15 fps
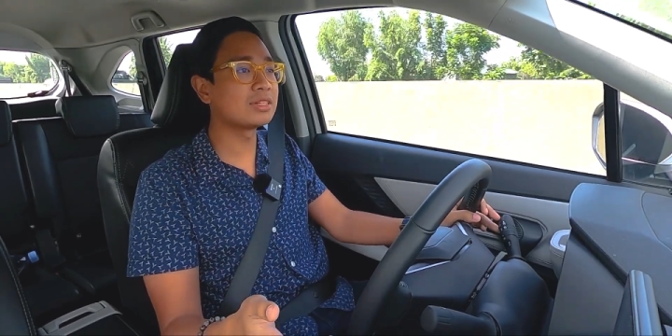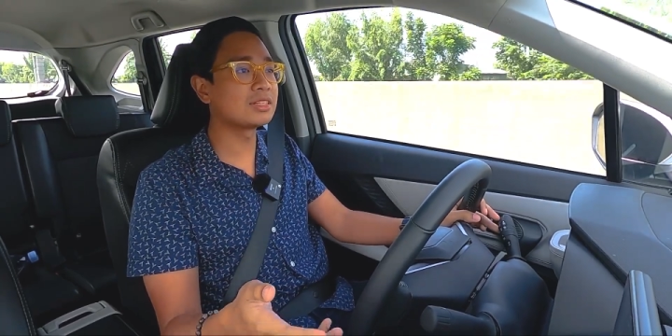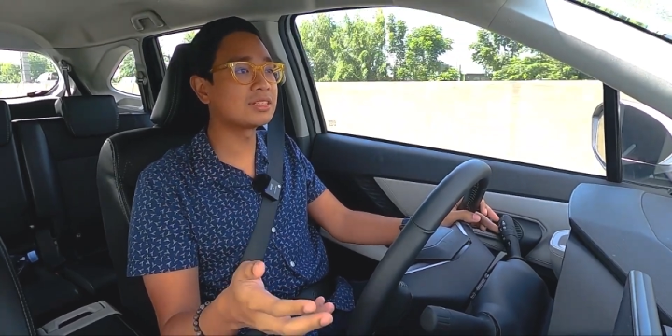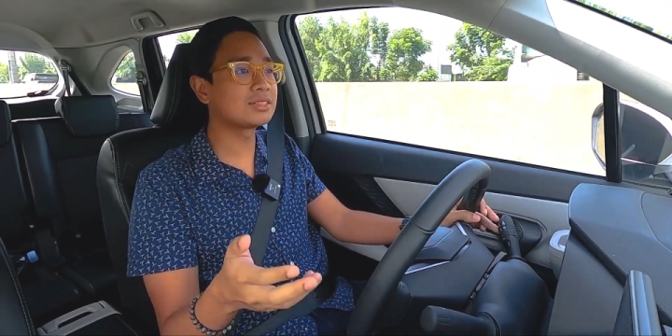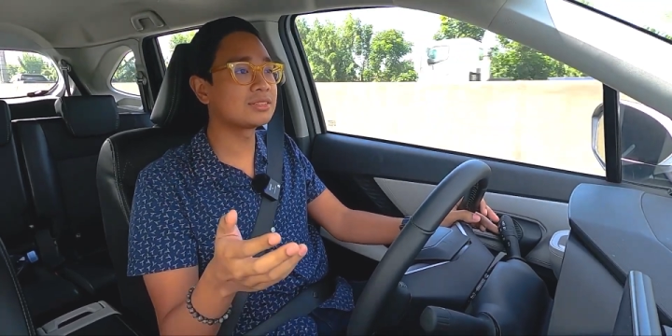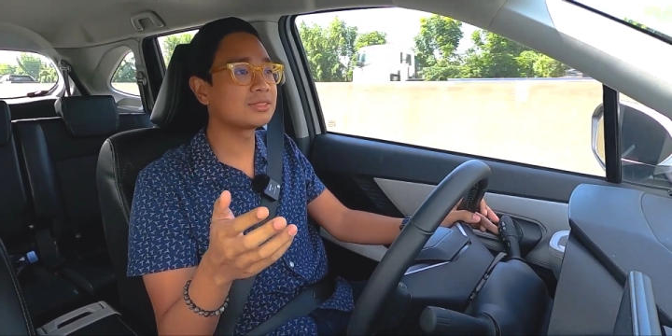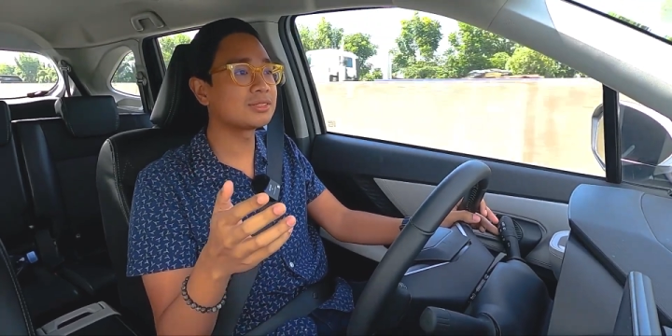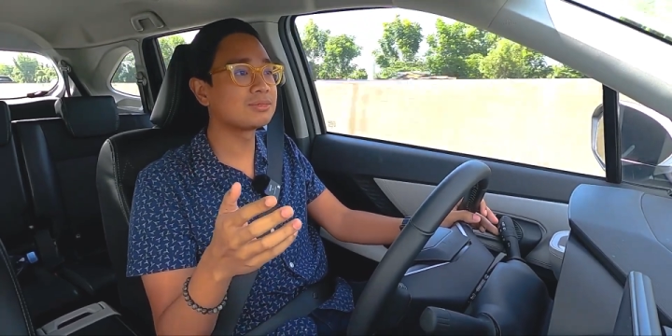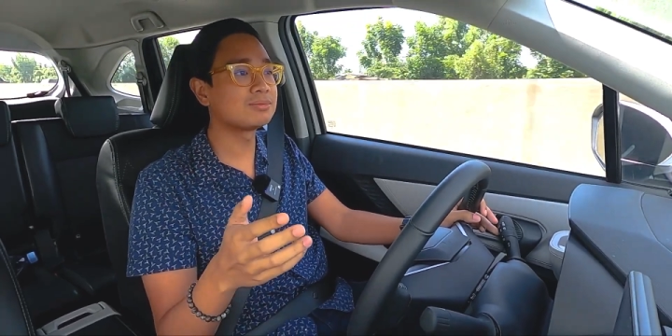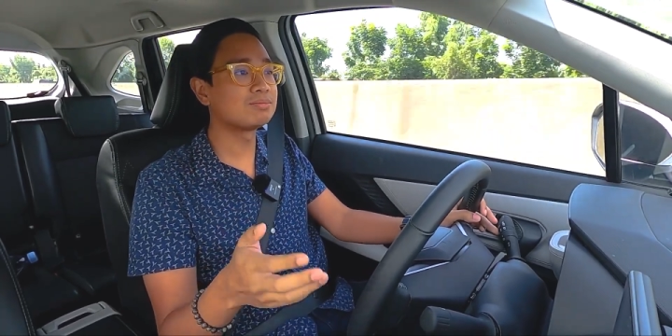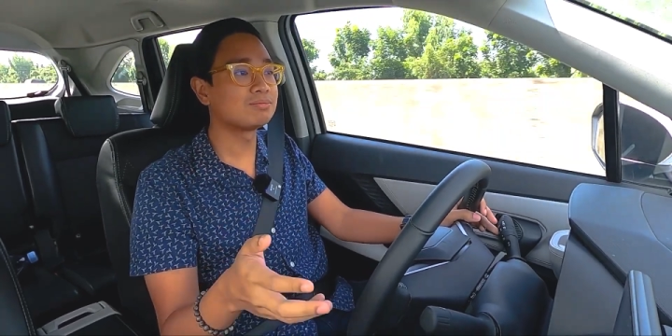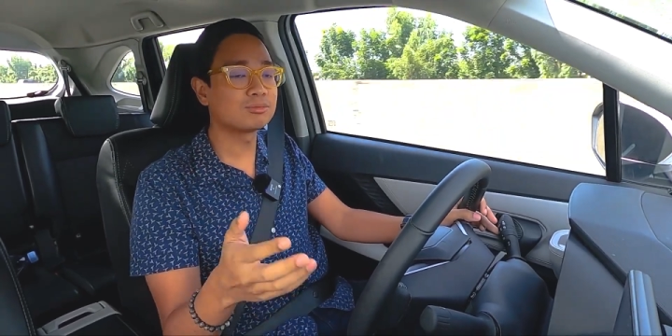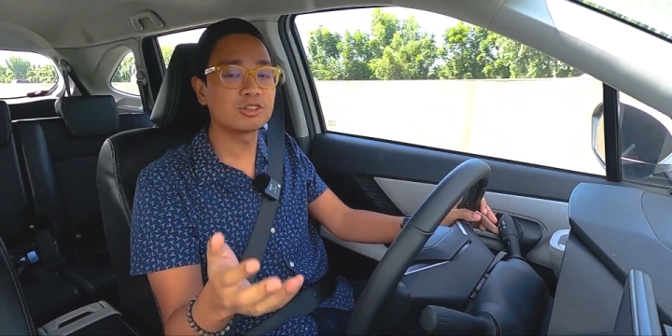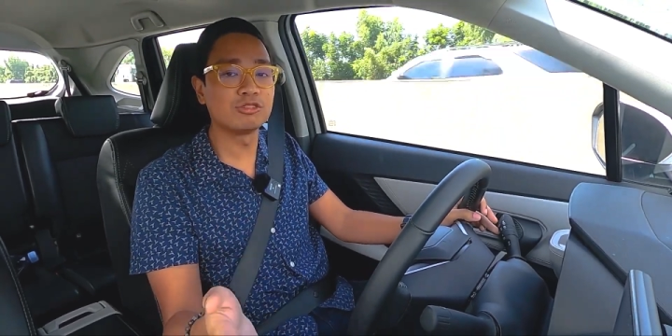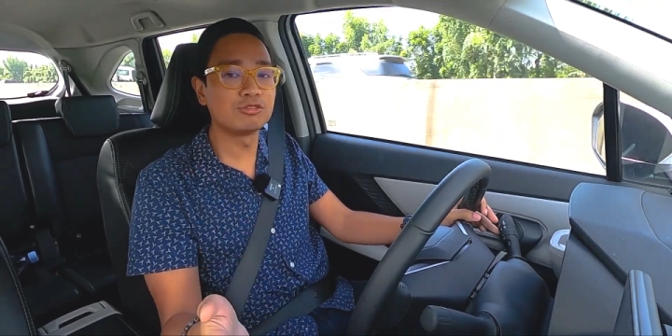but it's
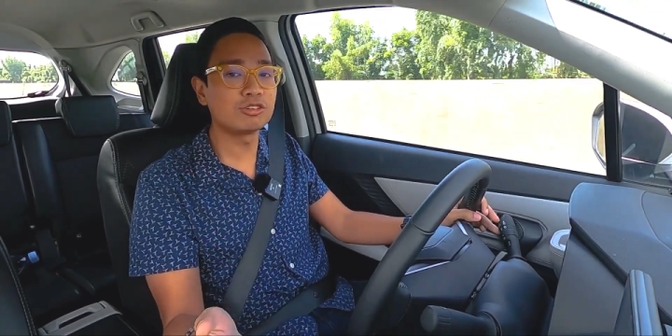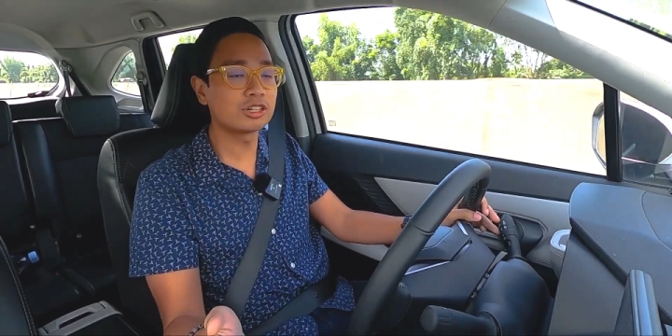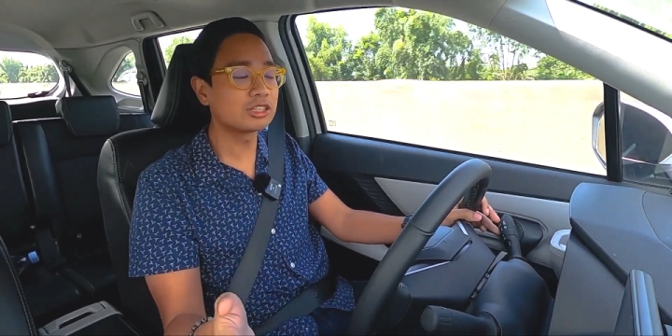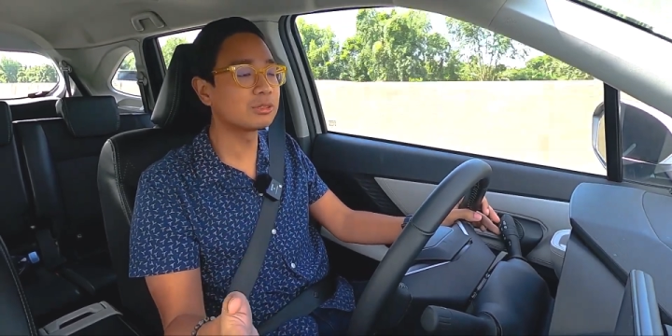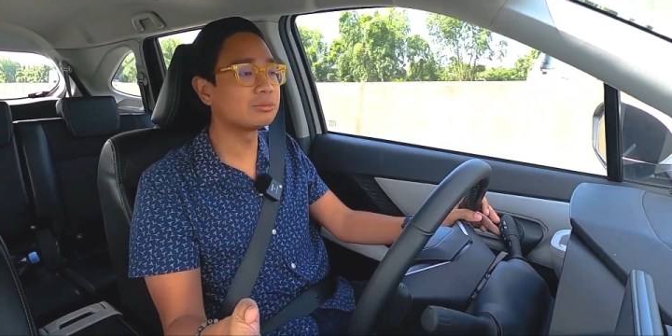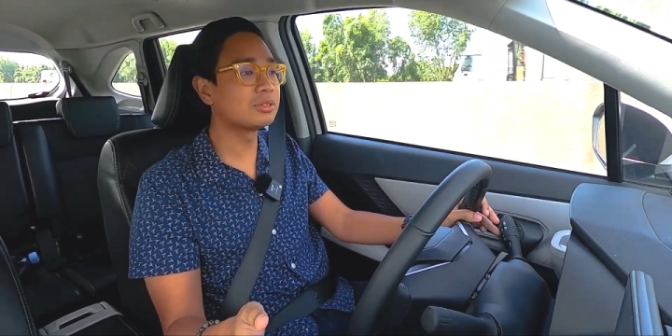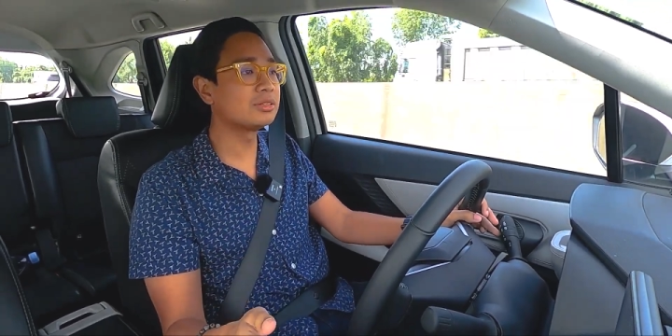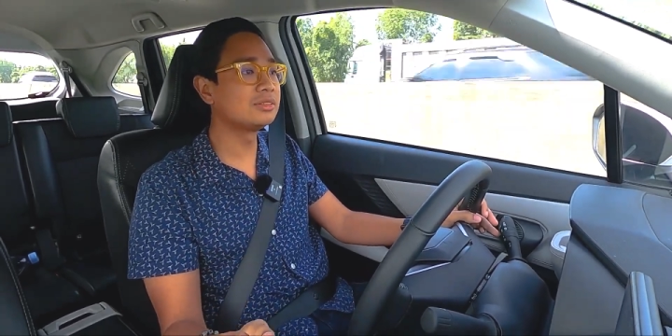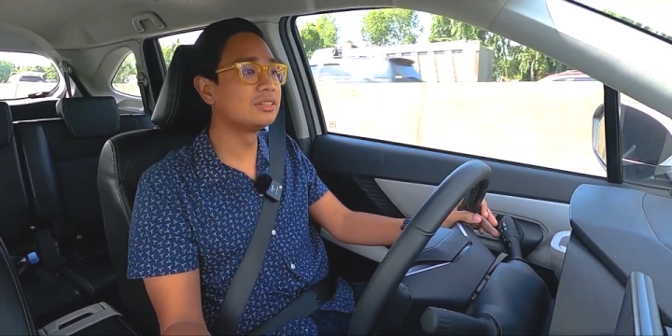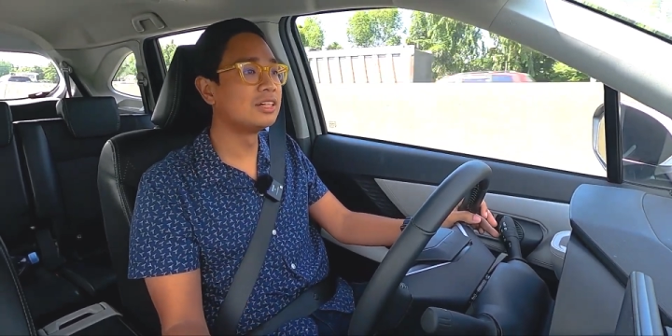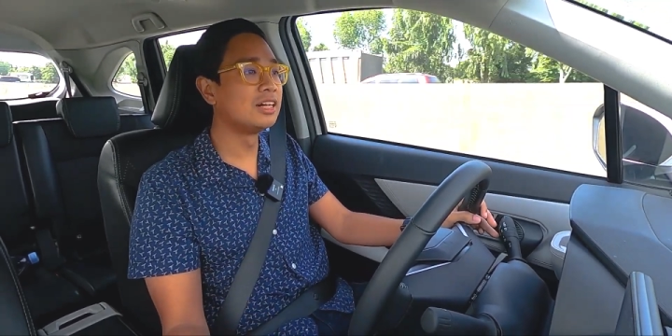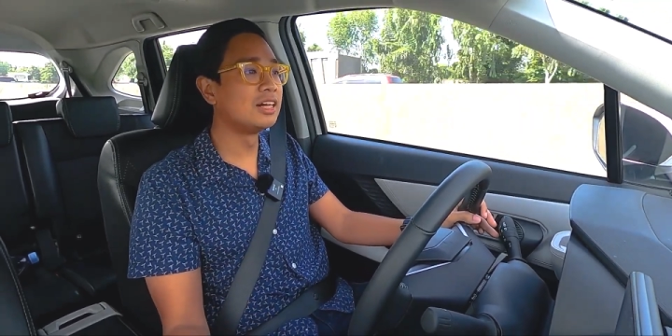comfortable.